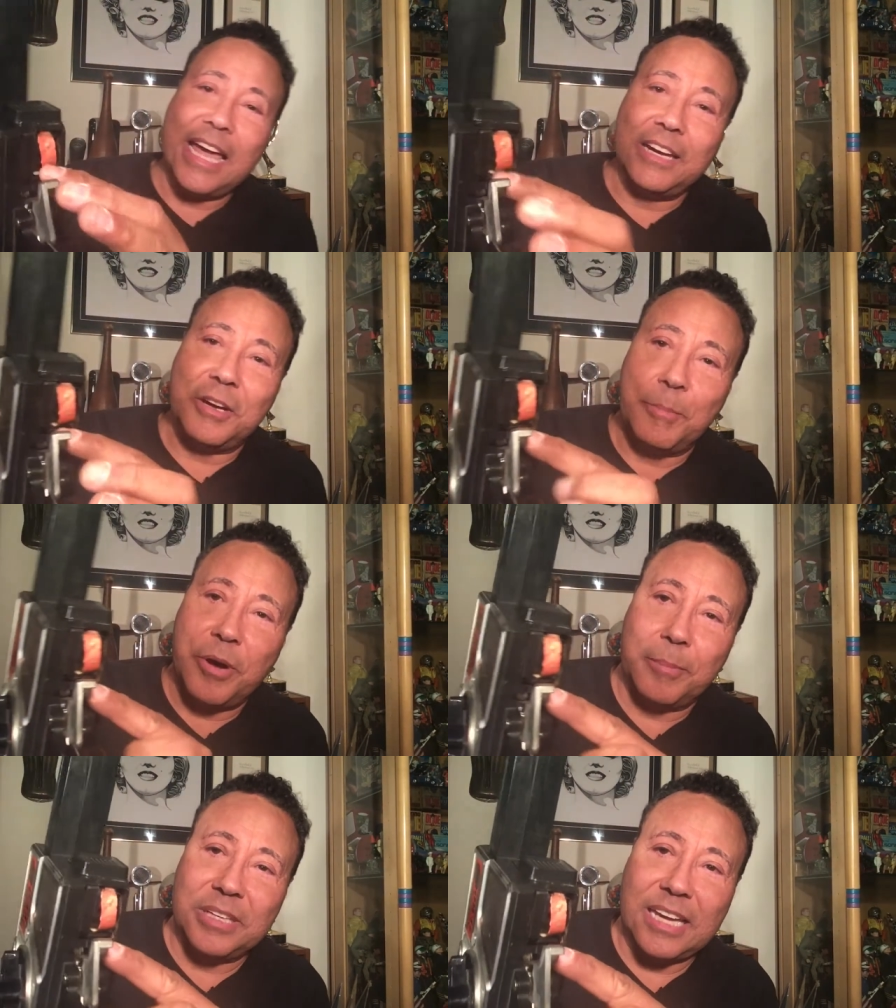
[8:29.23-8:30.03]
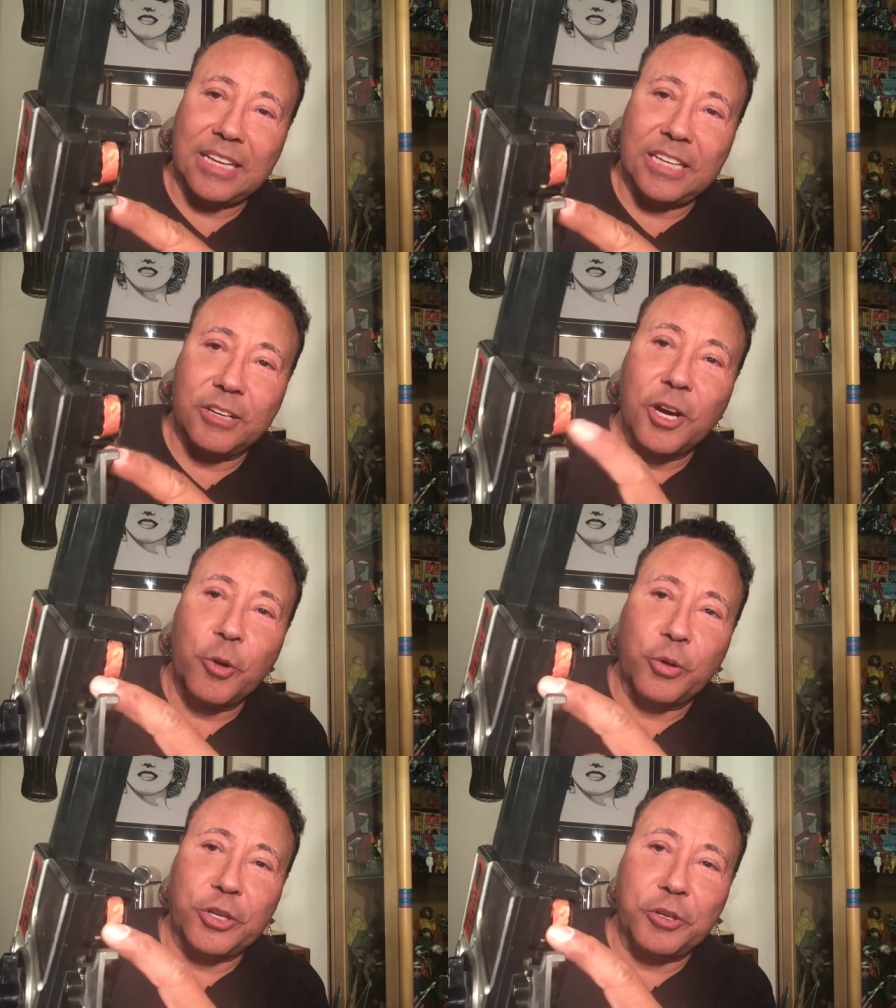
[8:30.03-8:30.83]
had a compartment down here
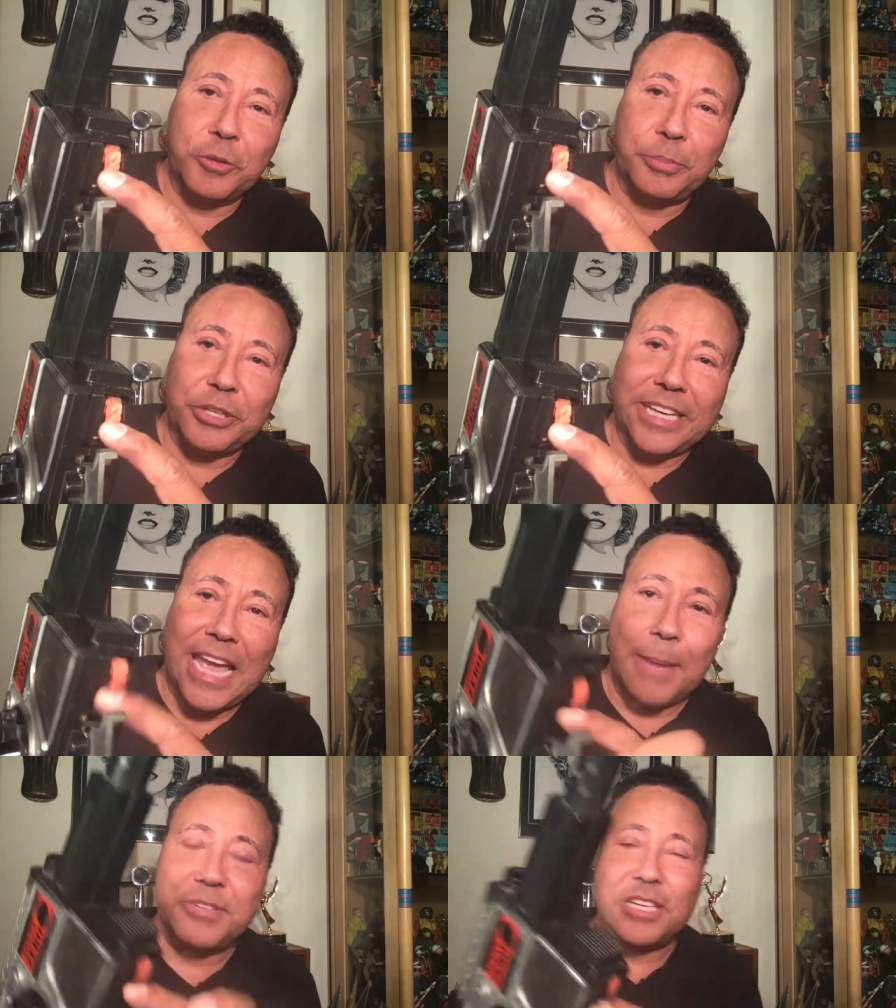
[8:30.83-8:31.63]
where you could put caps